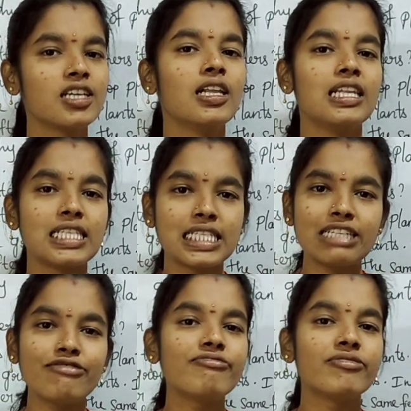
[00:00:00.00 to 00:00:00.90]
Listen,
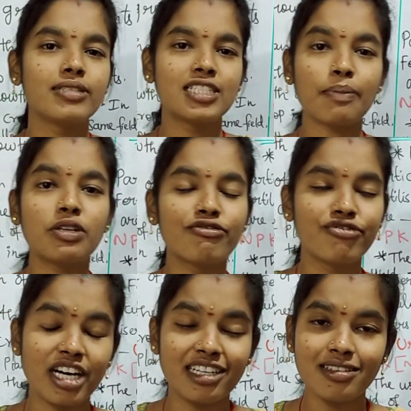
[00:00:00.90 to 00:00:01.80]
chapter
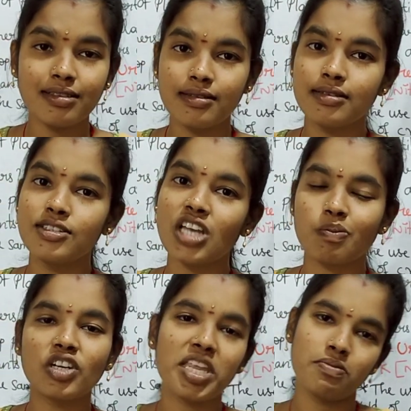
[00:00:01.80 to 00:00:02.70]
1, chapter
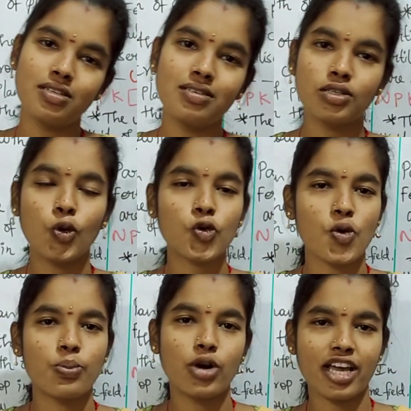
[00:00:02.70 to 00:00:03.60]
name is crop
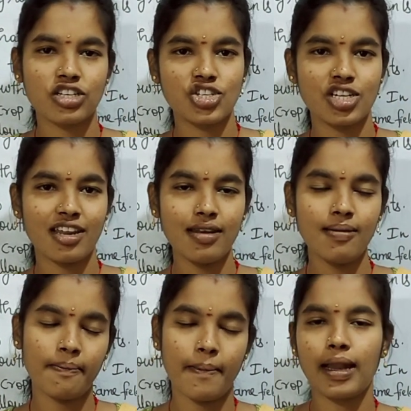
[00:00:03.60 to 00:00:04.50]
production and
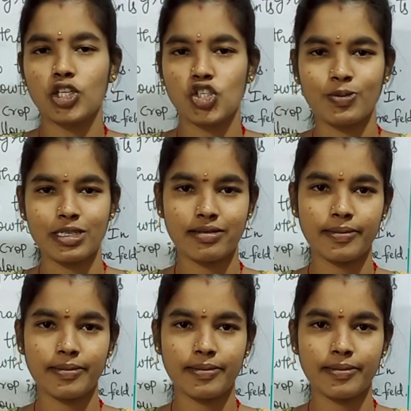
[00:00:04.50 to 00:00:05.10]
management.